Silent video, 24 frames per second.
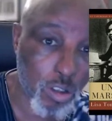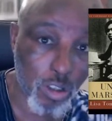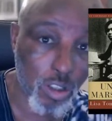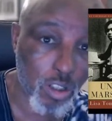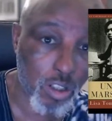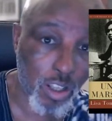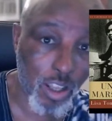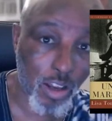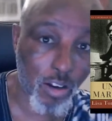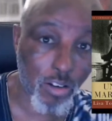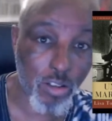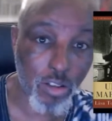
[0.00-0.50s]

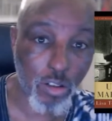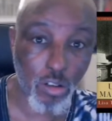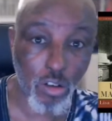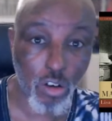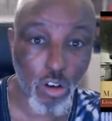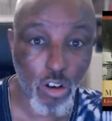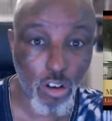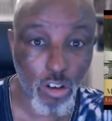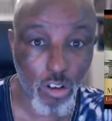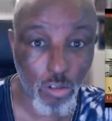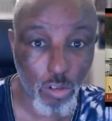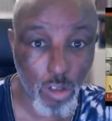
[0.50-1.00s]
Kelso
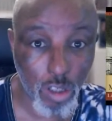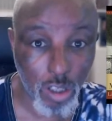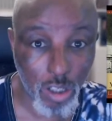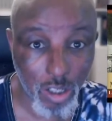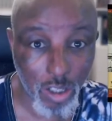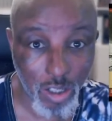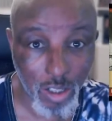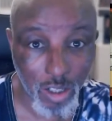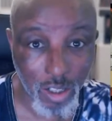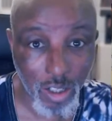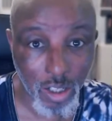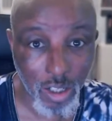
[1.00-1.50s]
Cochrane.
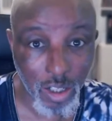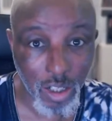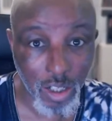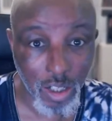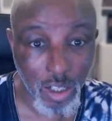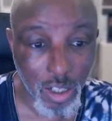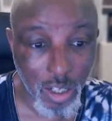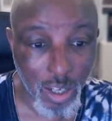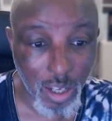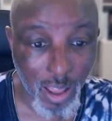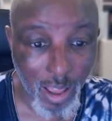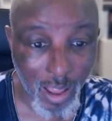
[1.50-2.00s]

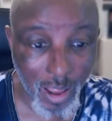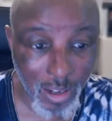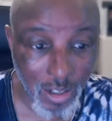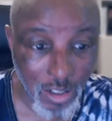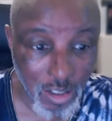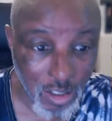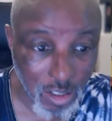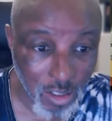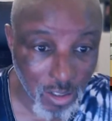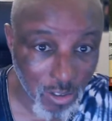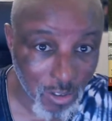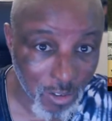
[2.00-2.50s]

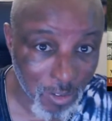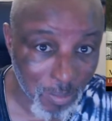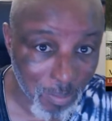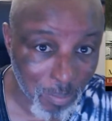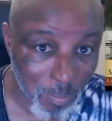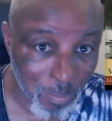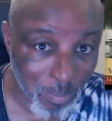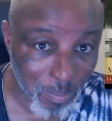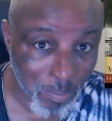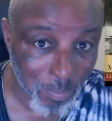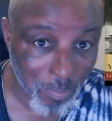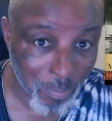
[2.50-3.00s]
And
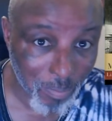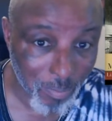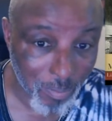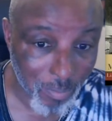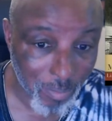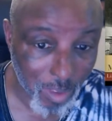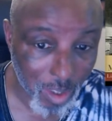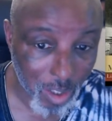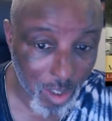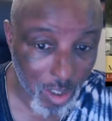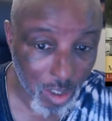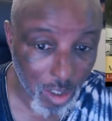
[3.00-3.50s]

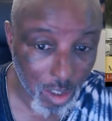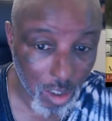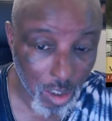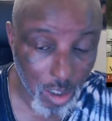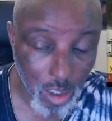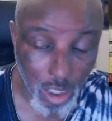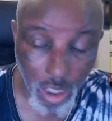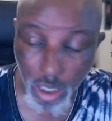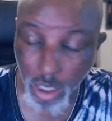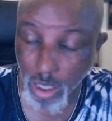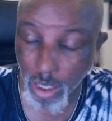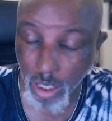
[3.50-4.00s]

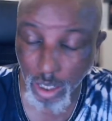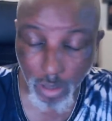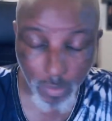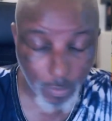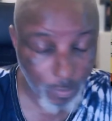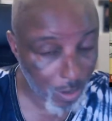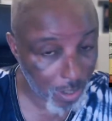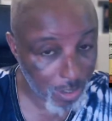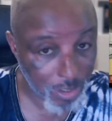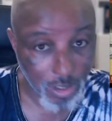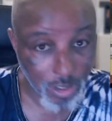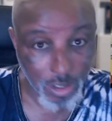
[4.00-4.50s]
it
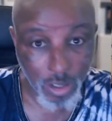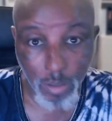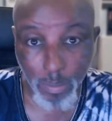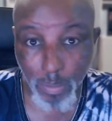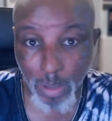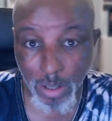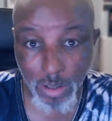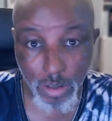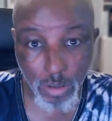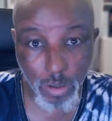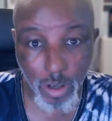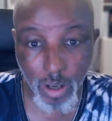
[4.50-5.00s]
affected her
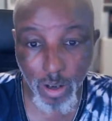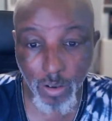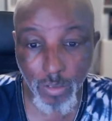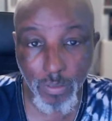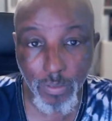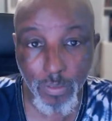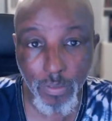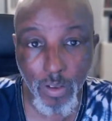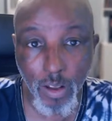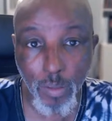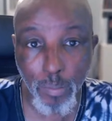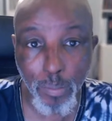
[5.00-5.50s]
mental health.
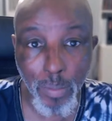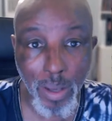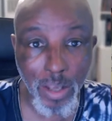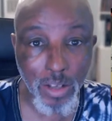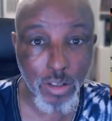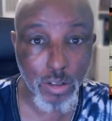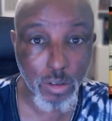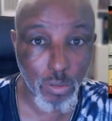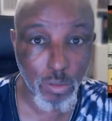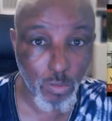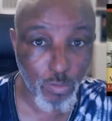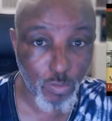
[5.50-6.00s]
Her
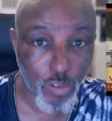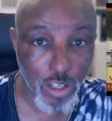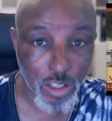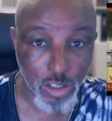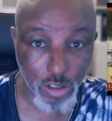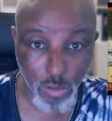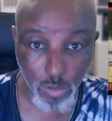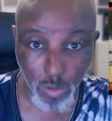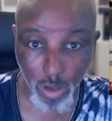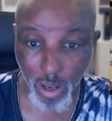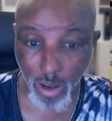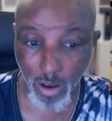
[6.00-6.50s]
mental and
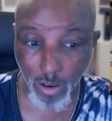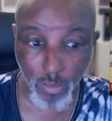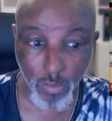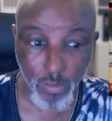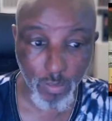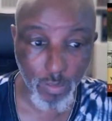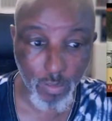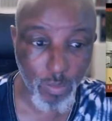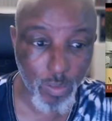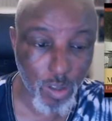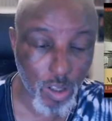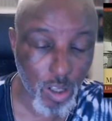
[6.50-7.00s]
physical
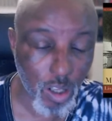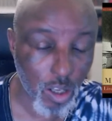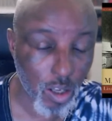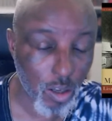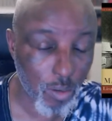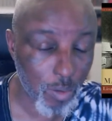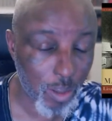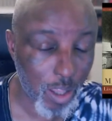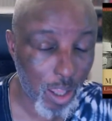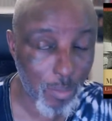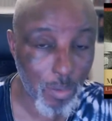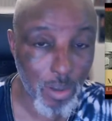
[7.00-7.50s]
health
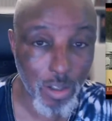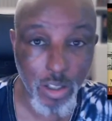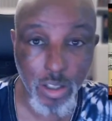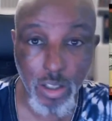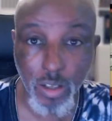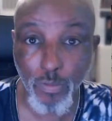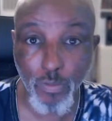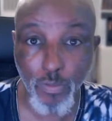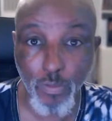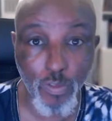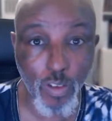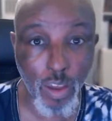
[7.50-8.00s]
came under
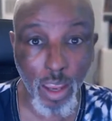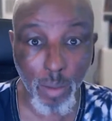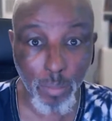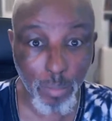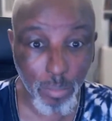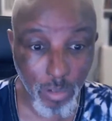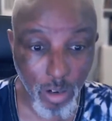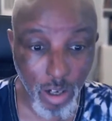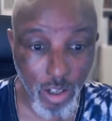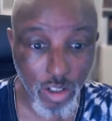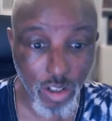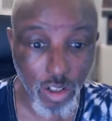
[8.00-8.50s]
severe
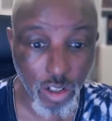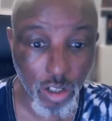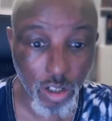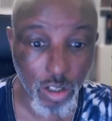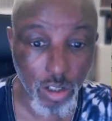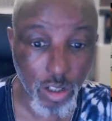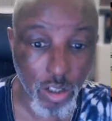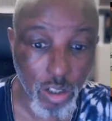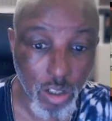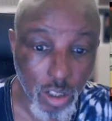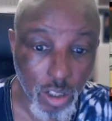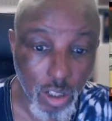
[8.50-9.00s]
pressure.
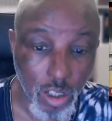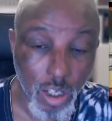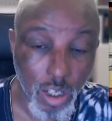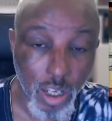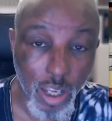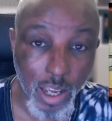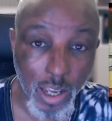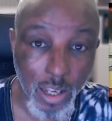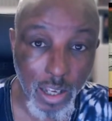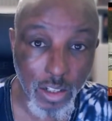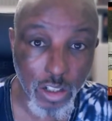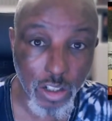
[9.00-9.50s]

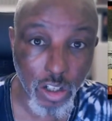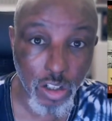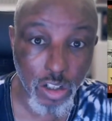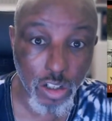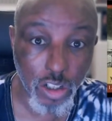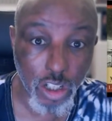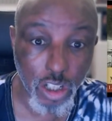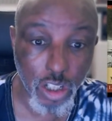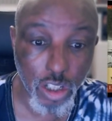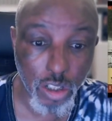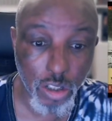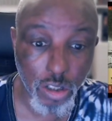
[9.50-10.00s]
And
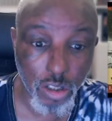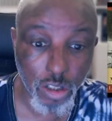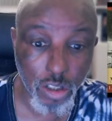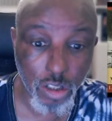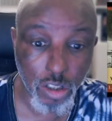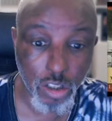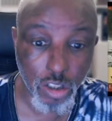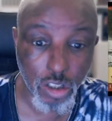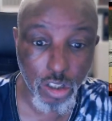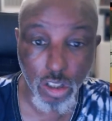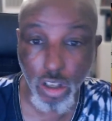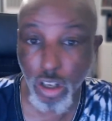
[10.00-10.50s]
she
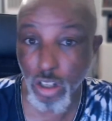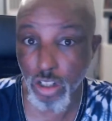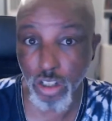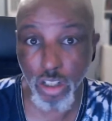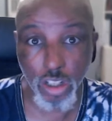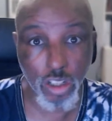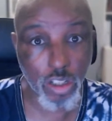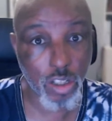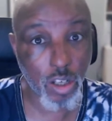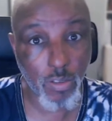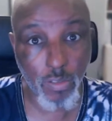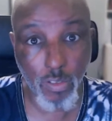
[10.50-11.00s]
started to
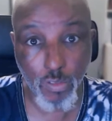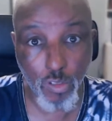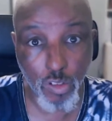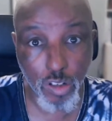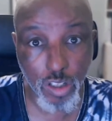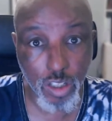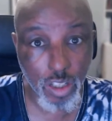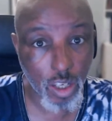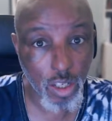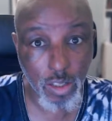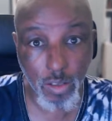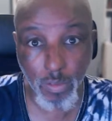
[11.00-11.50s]
suffer from
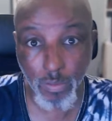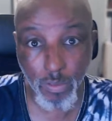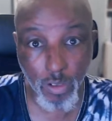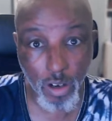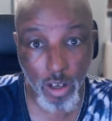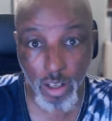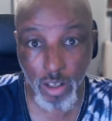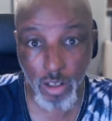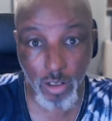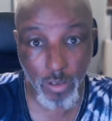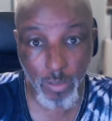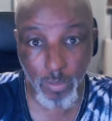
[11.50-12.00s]

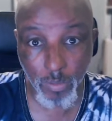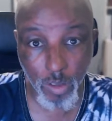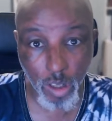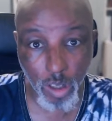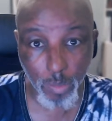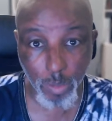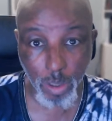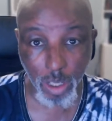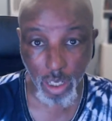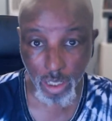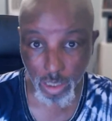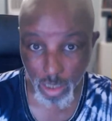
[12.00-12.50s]
schizophrenia. I
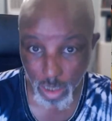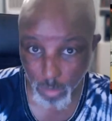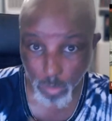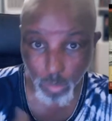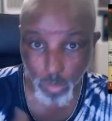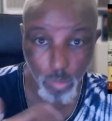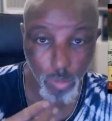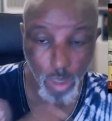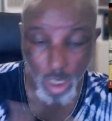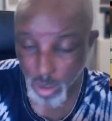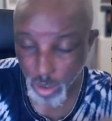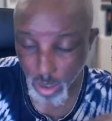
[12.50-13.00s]
mean,
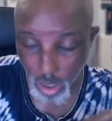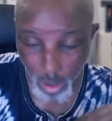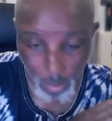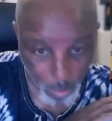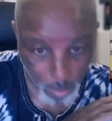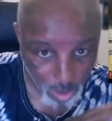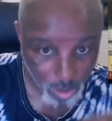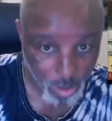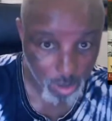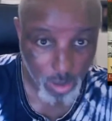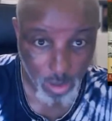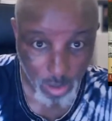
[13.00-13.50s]
it
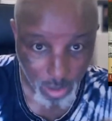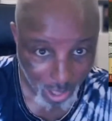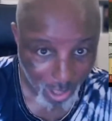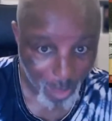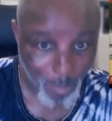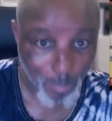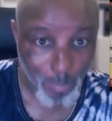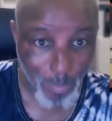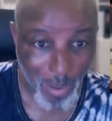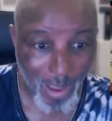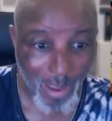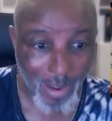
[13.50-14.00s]
was just
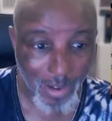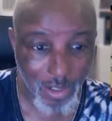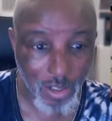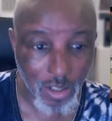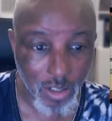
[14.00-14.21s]
that bad.